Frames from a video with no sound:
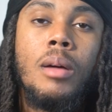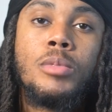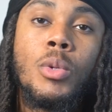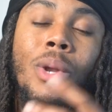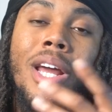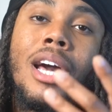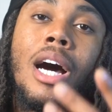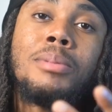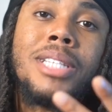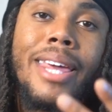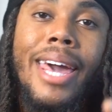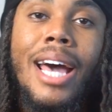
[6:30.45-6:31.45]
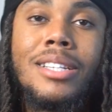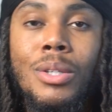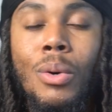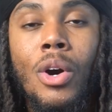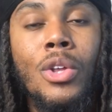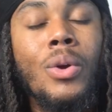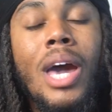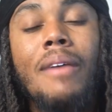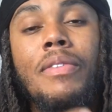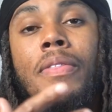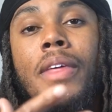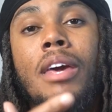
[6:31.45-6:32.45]
So when it comes to castor oil, you
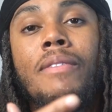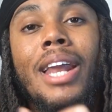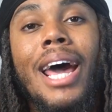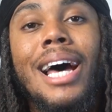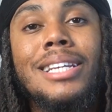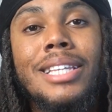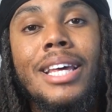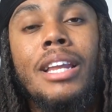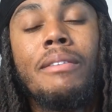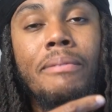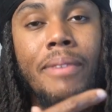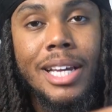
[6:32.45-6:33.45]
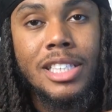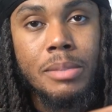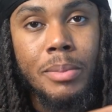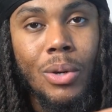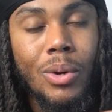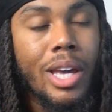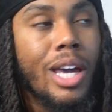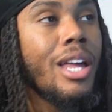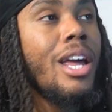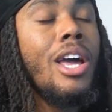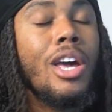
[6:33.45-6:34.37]
have to think of it as an investment, okay?